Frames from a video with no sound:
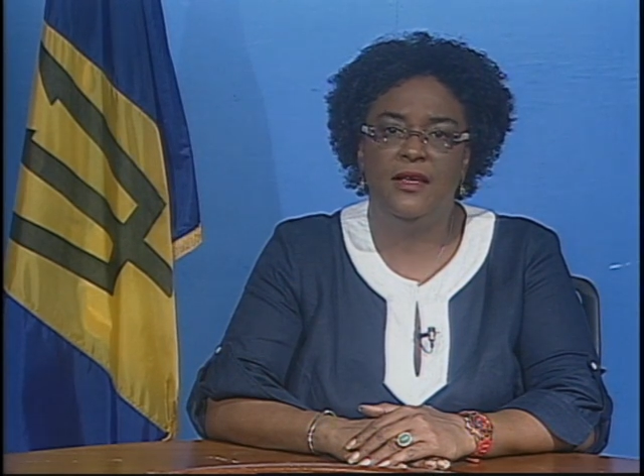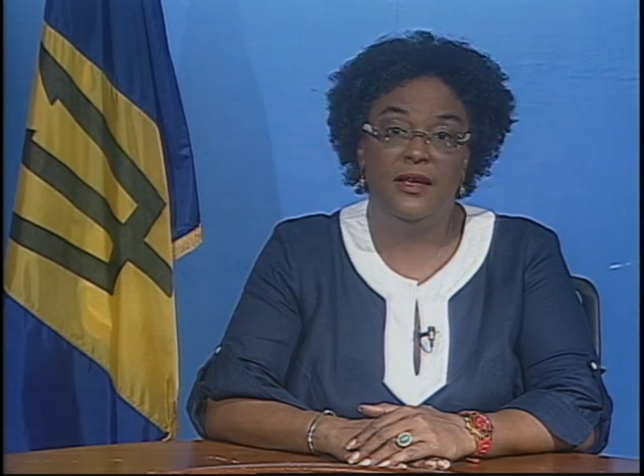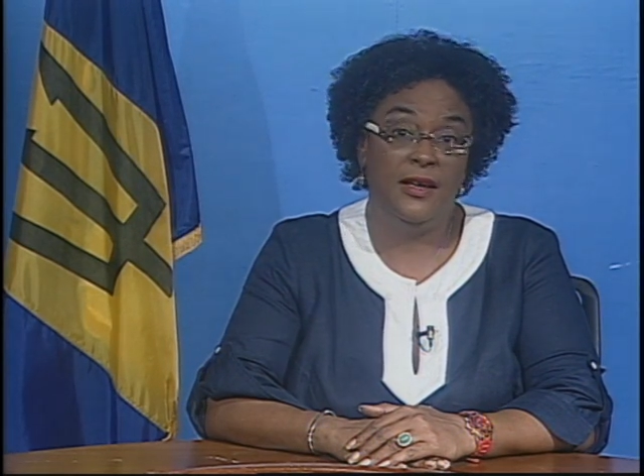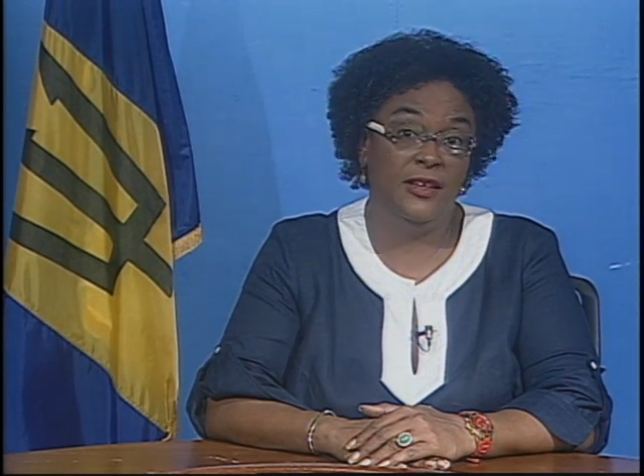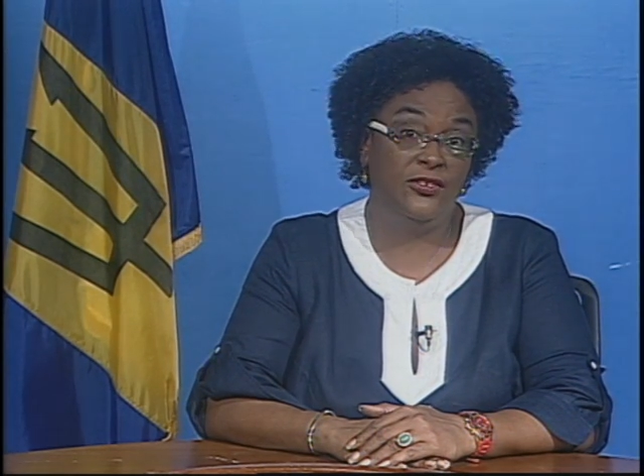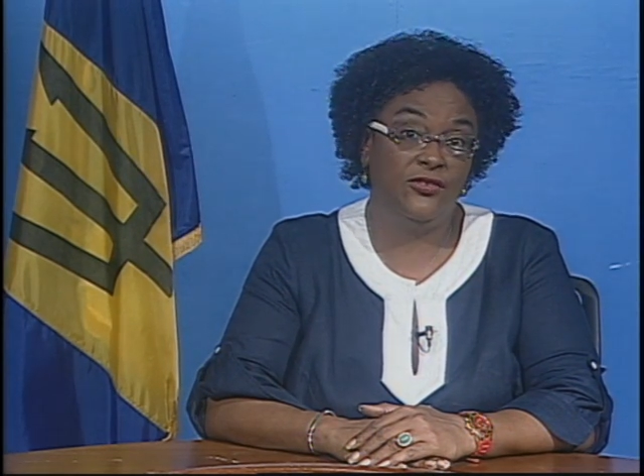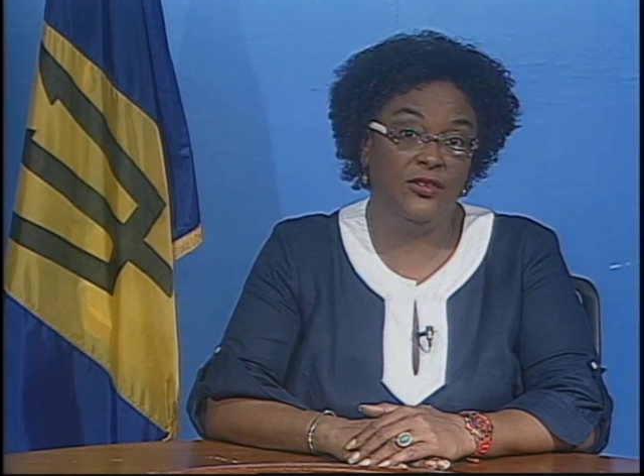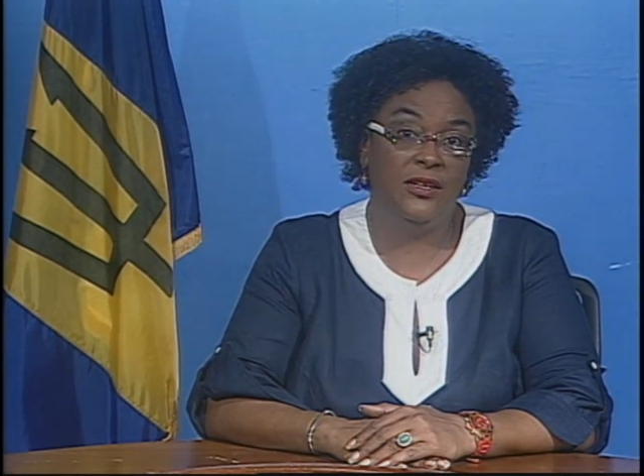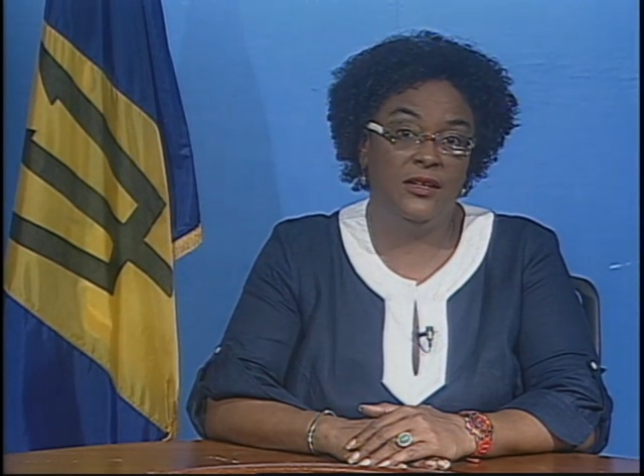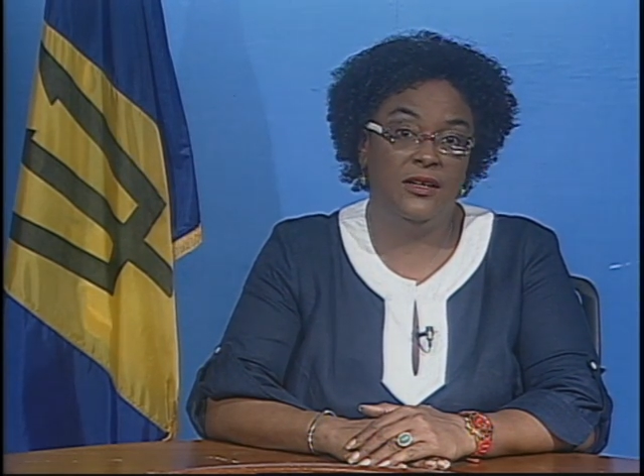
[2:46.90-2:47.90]

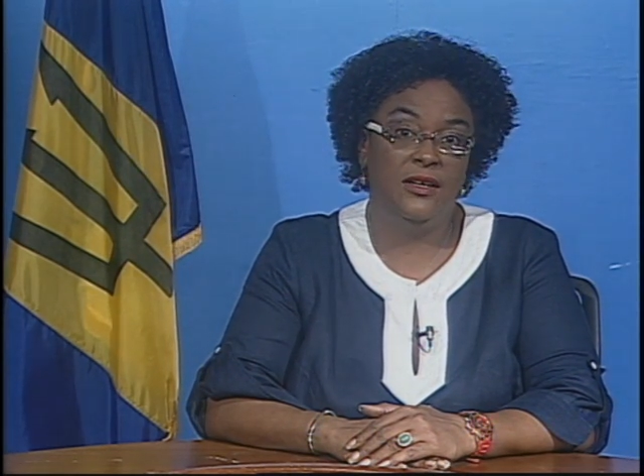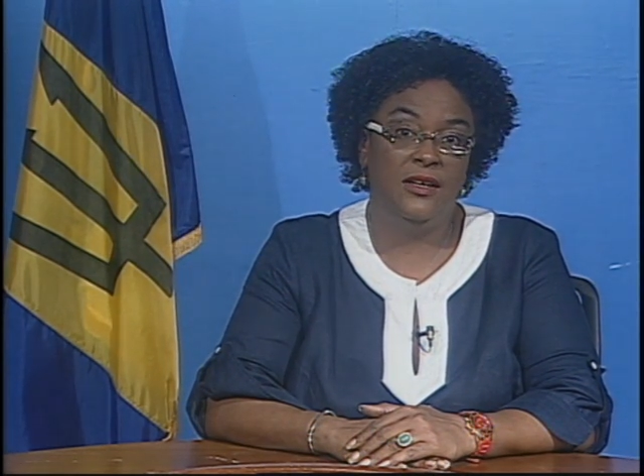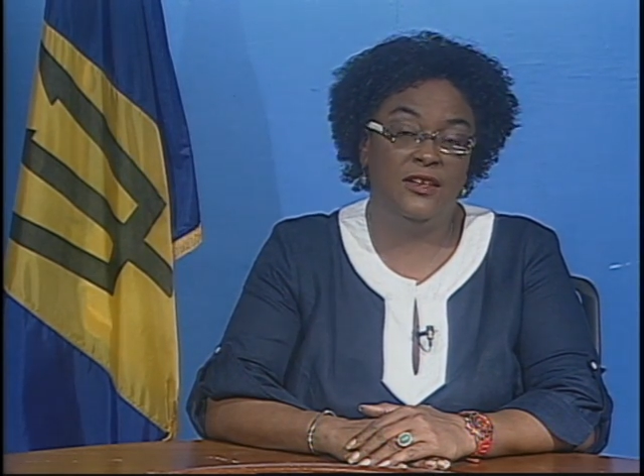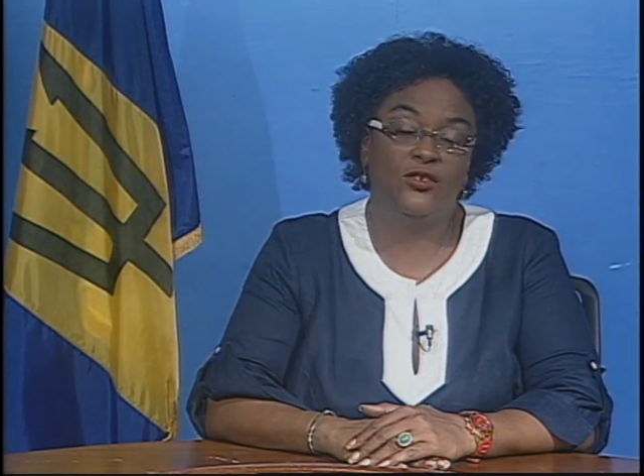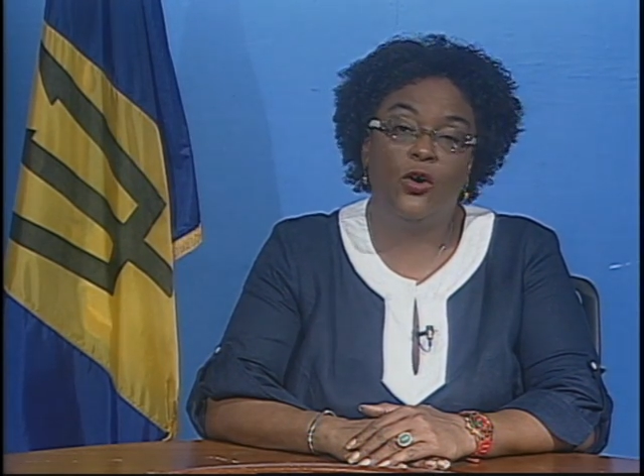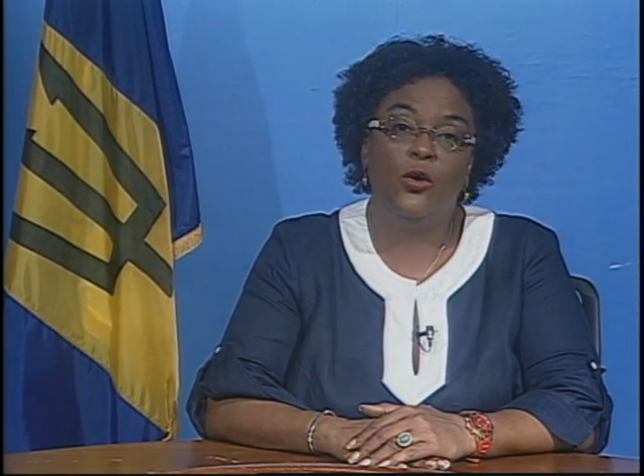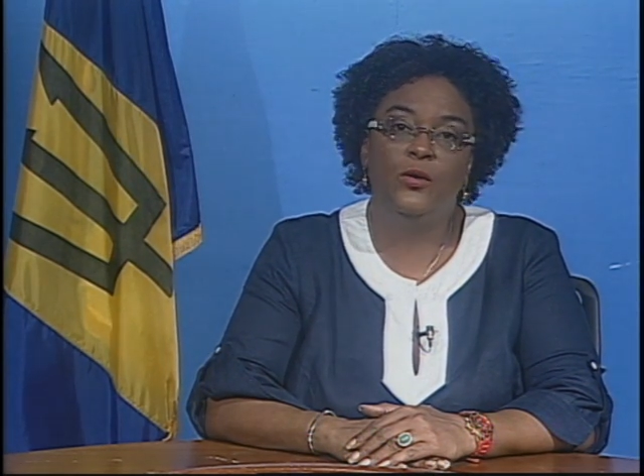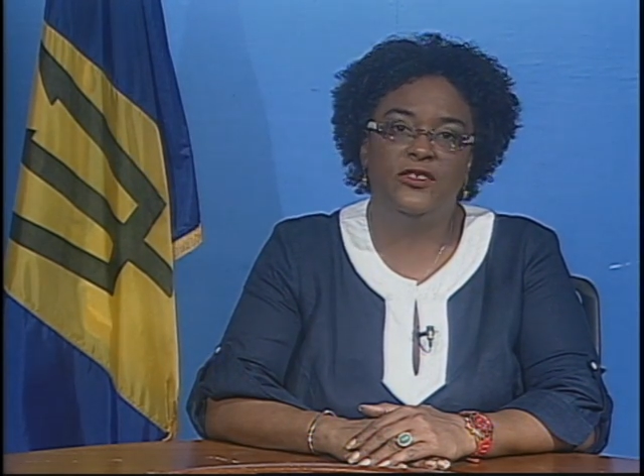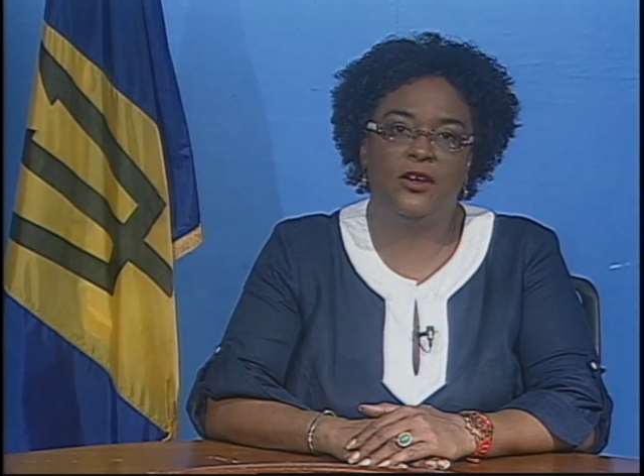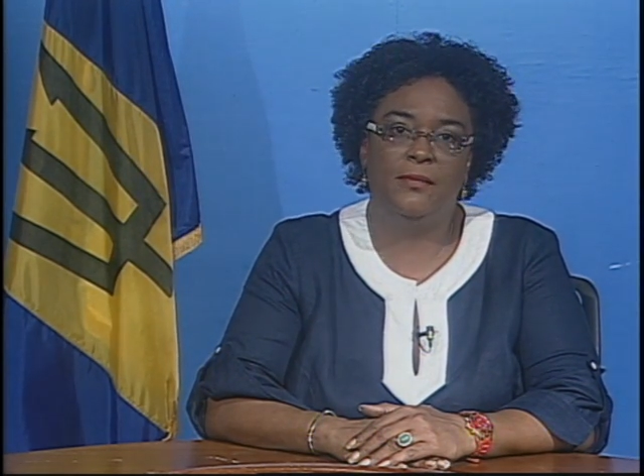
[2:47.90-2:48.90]
History is
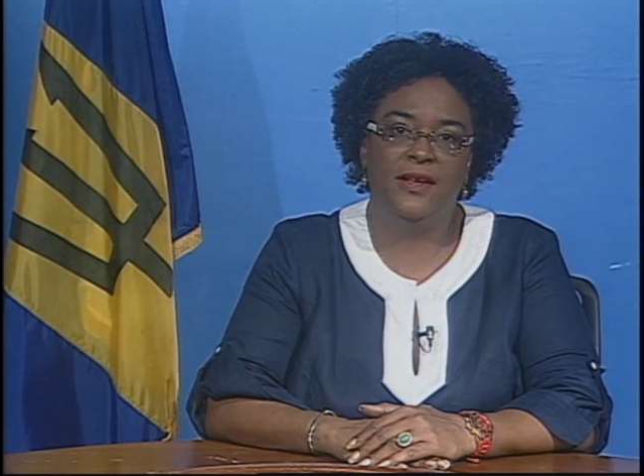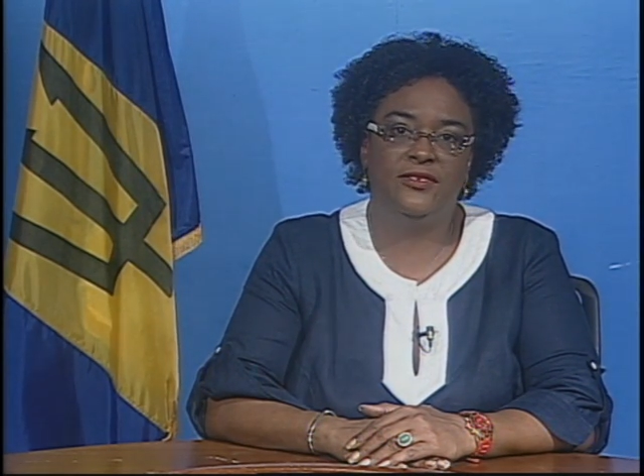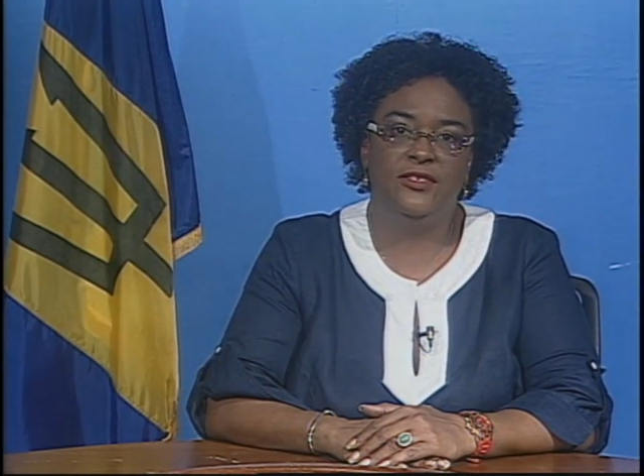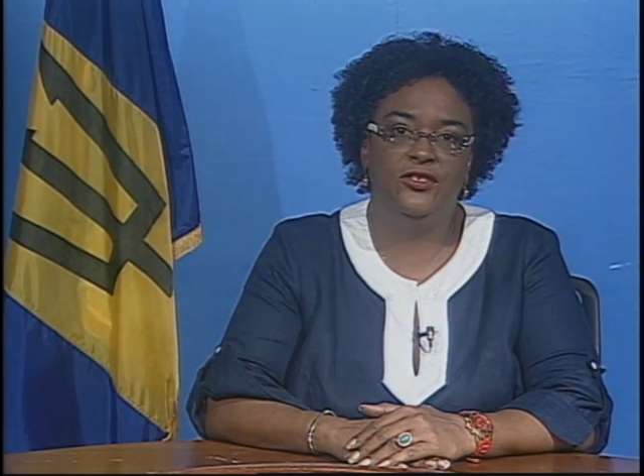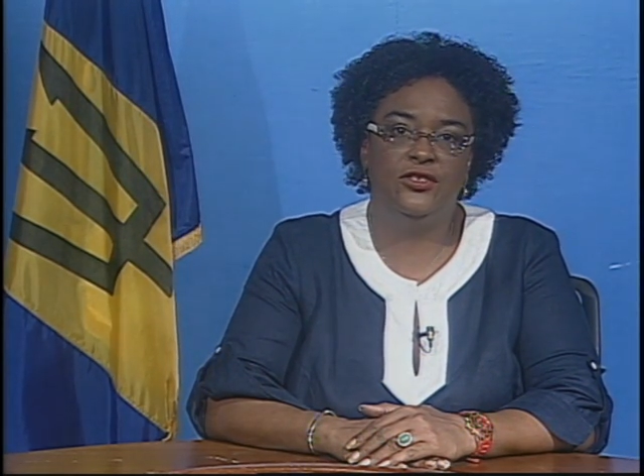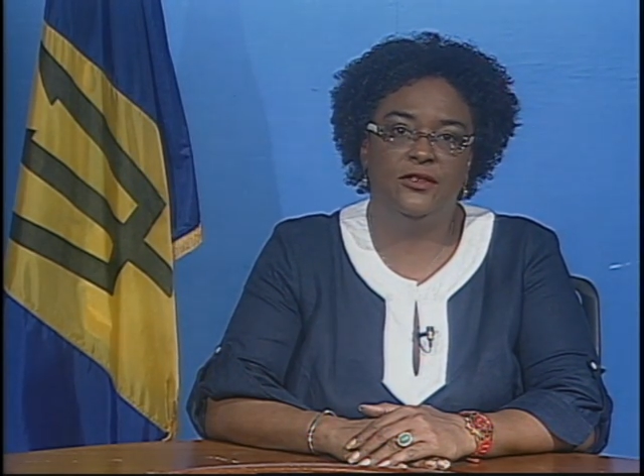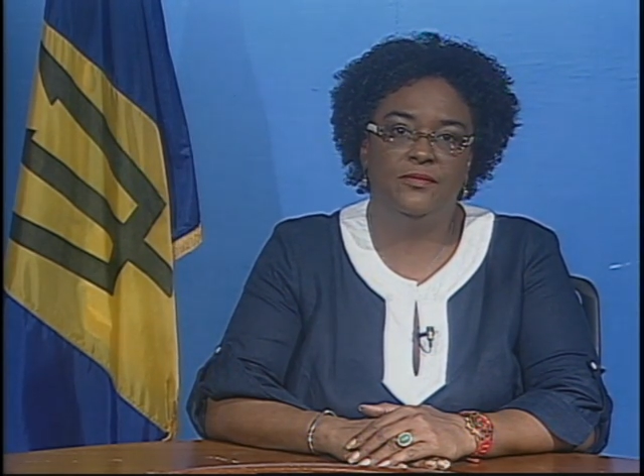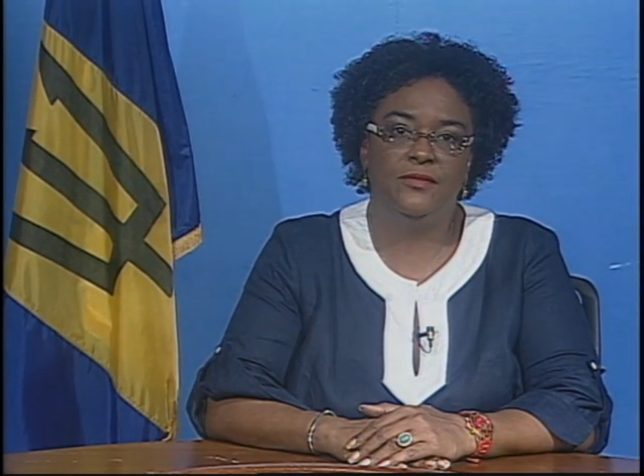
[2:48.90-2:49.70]
always our best teacher.